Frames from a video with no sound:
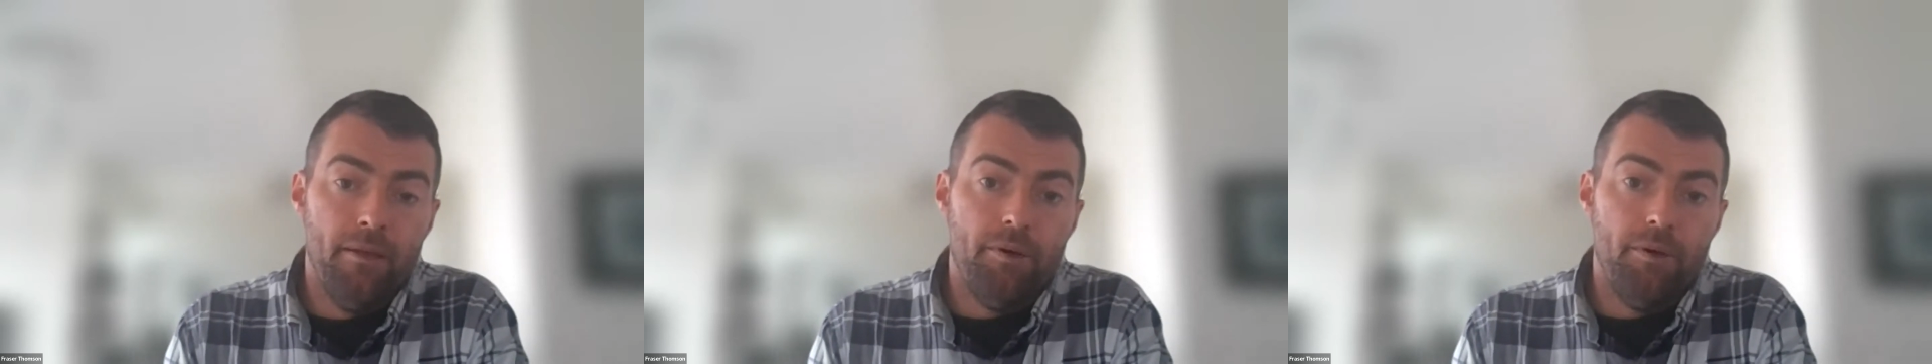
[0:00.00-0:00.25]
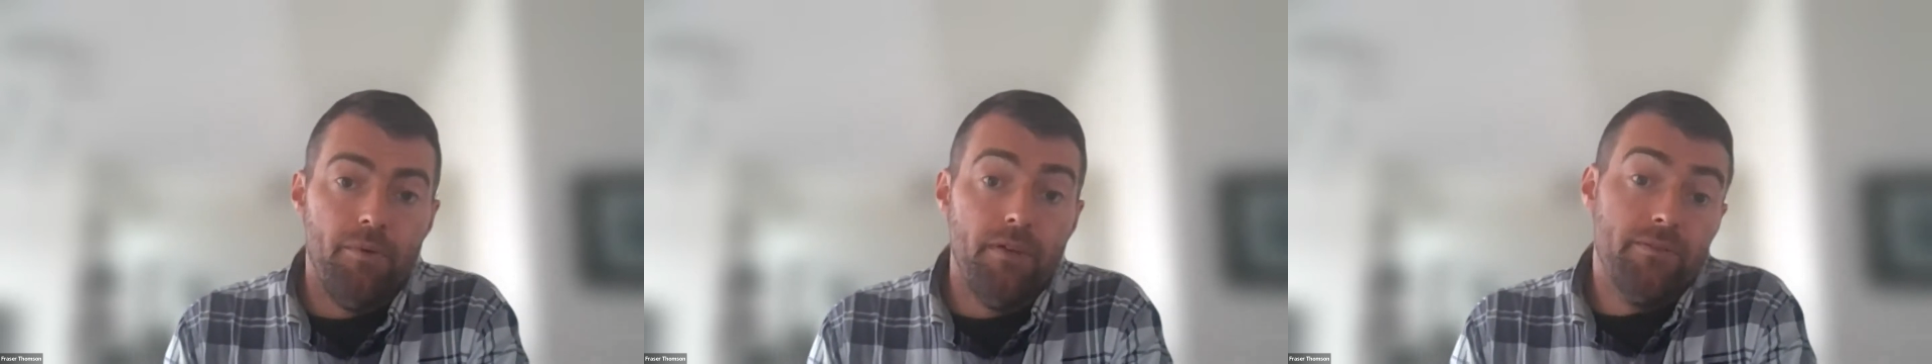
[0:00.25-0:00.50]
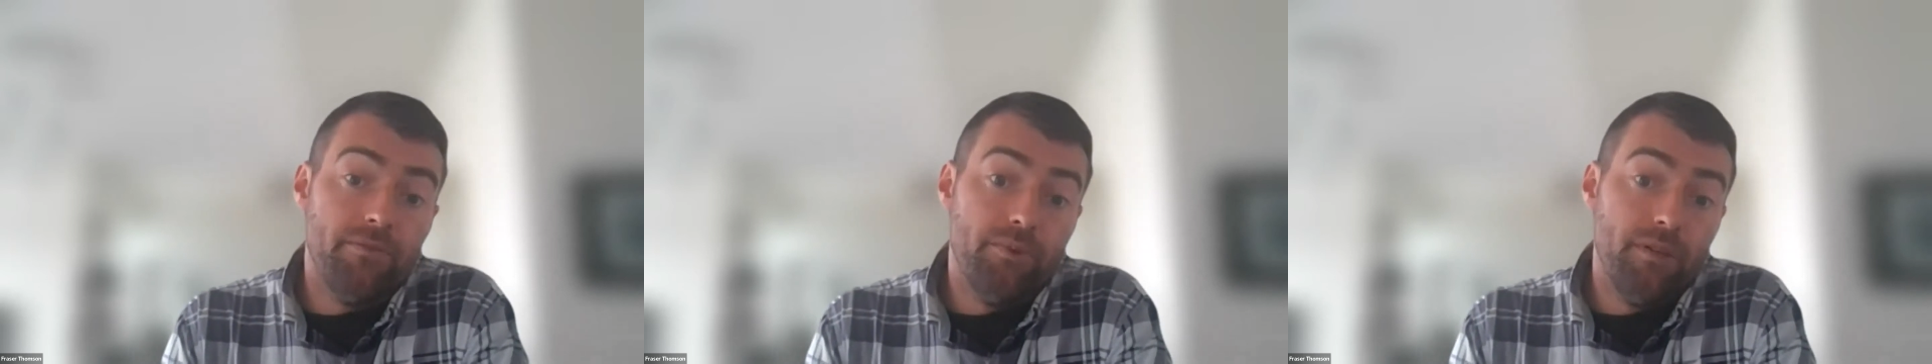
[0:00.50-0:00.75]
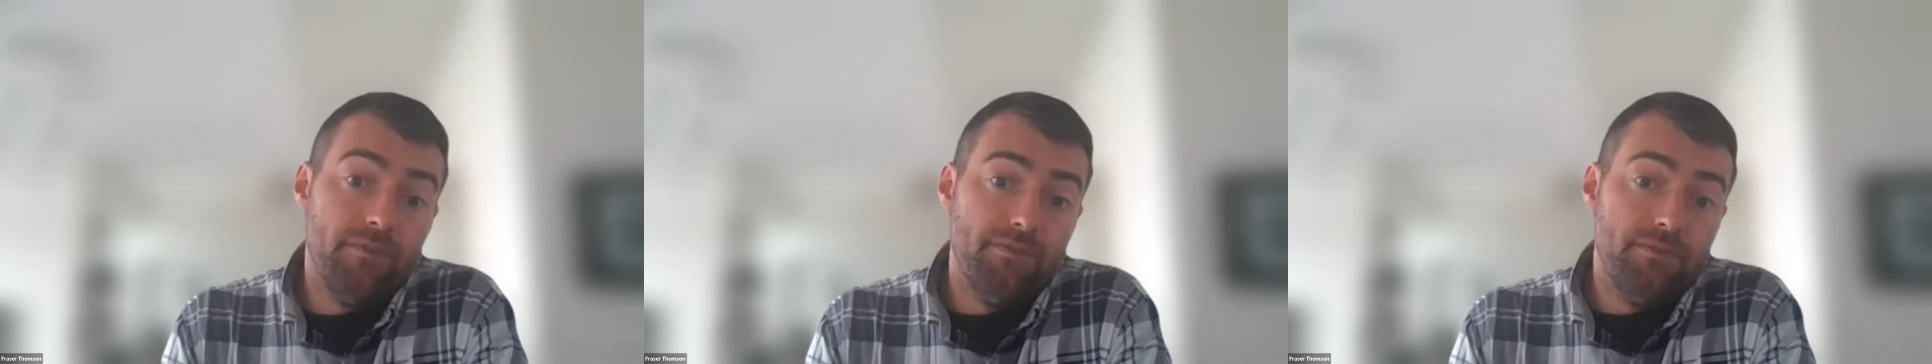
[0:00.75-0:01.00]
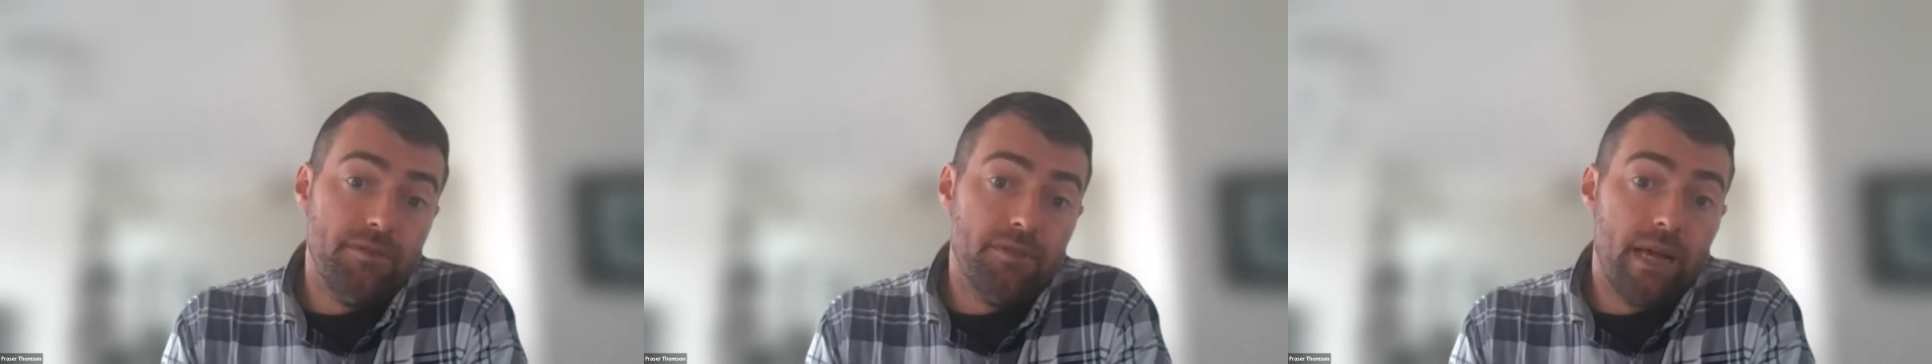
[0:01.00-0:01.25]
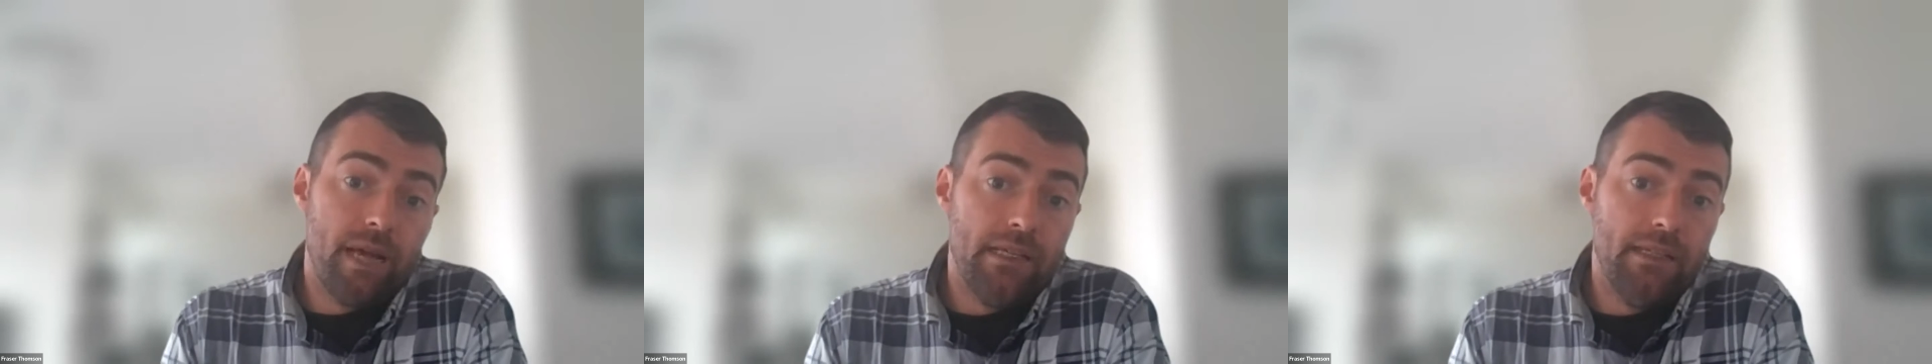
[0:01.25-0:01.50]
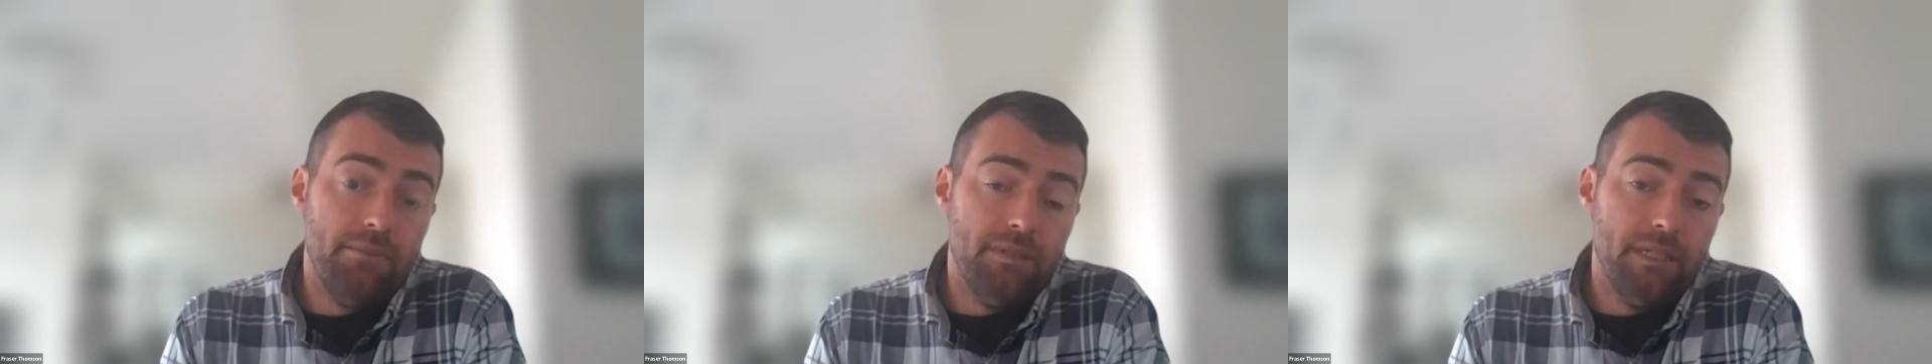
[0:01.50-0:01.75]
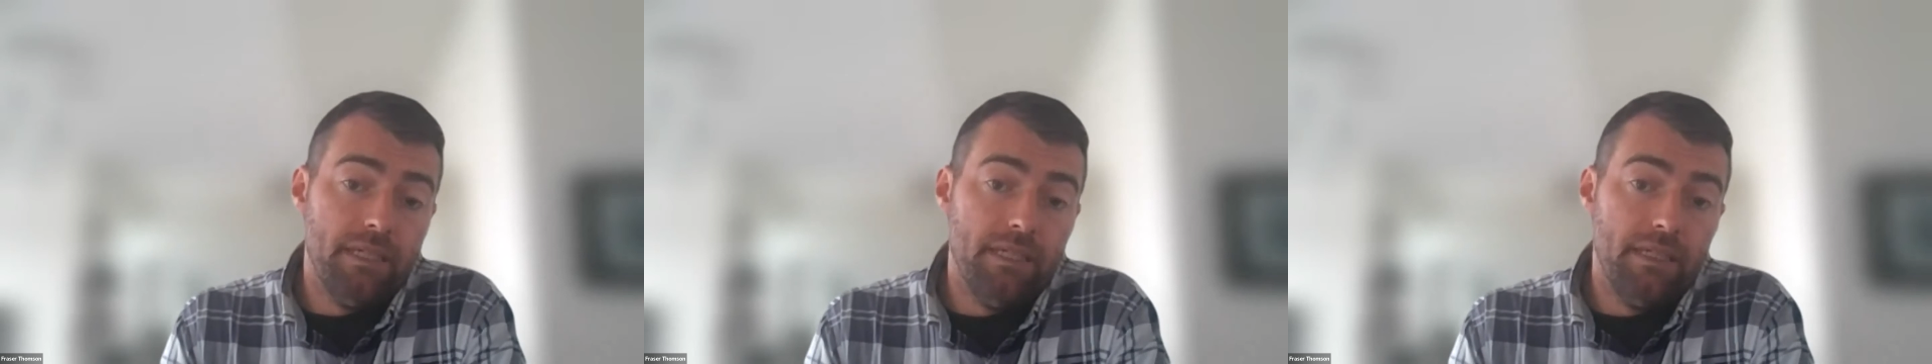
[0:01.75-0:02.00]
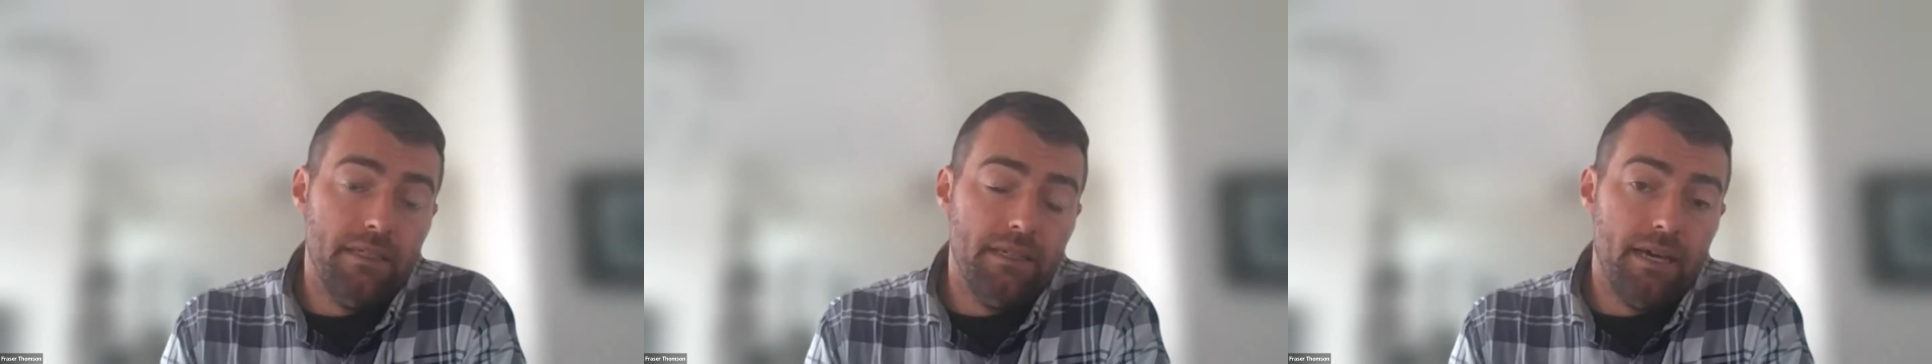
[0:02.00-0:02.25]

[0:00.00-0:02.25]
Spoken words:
But we've directly pleaded